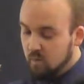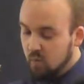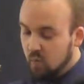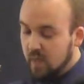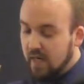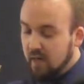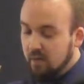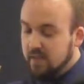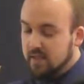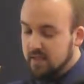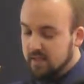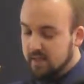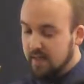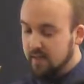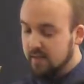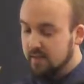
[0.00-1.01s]
When I was in
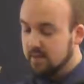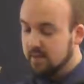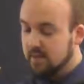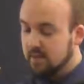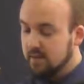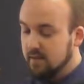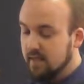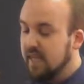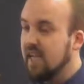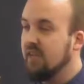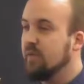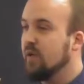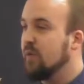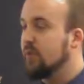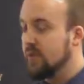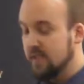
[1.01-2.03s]
sales, they gave
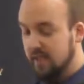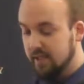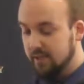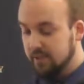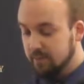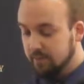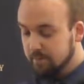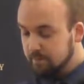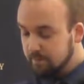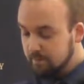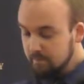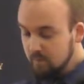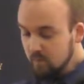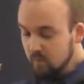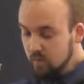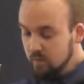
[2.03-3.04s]
me a percentage.
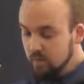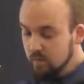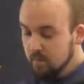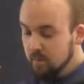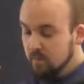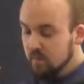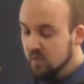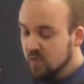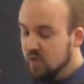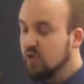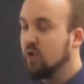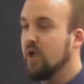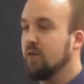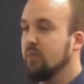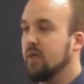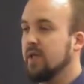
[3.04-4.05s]

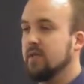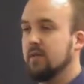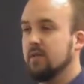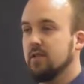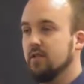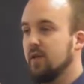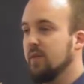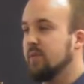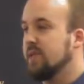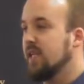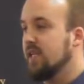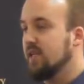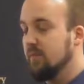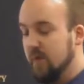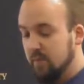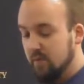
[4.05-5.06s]
20%
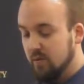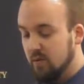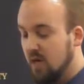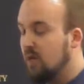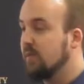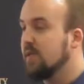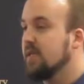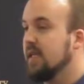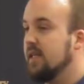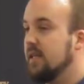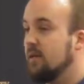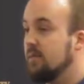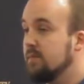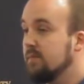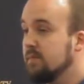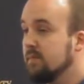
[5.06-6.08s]
of the people will always say
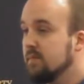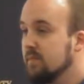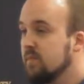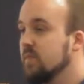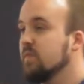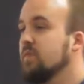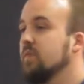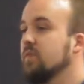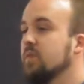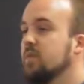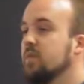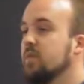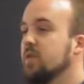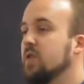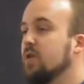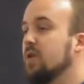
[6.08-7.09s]
no,
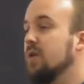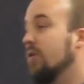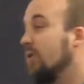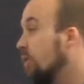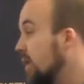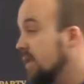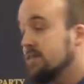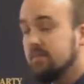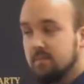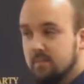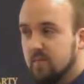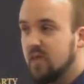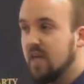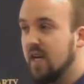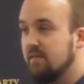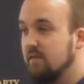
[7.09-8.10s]
or
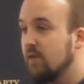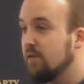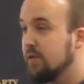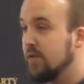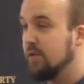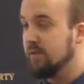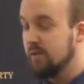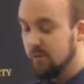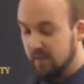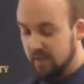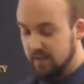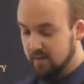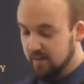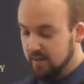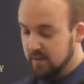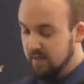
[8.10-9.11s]
not vote for you if you want
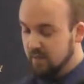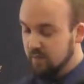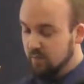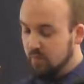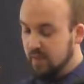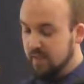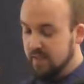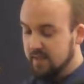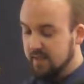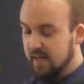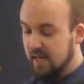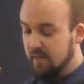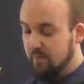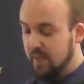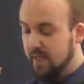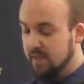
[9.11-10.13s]
to bring it to
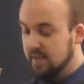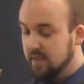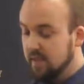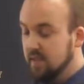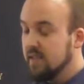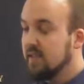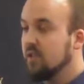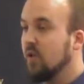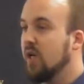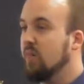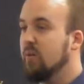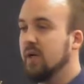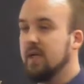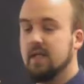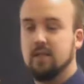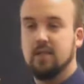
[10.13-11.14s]
campaigns.
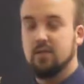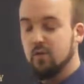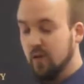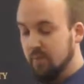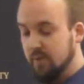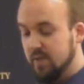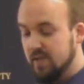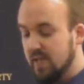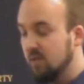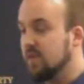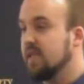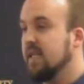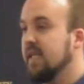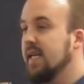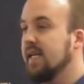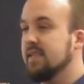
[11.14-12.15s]
20% will
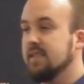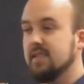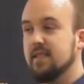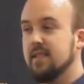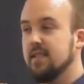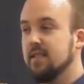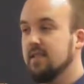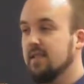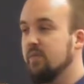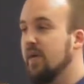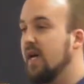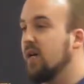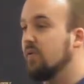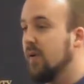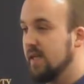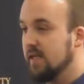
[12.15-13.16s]
say yes, no
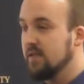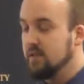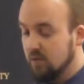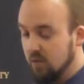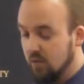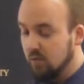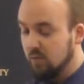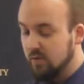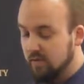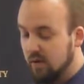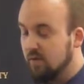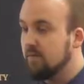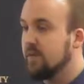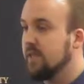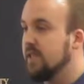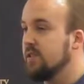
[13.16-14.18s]
matter what, or will
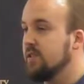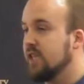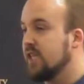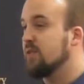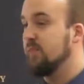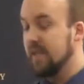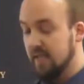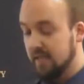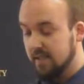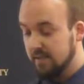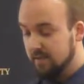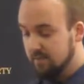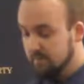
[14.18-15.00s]
vote for you just because.